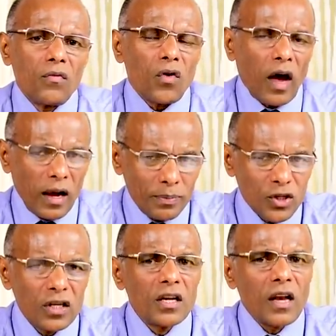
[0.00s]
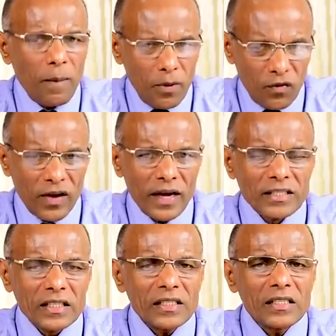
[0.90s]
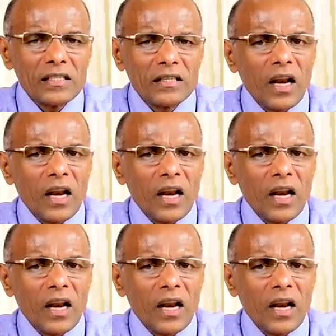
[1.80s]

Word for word: for corruption in number of cases,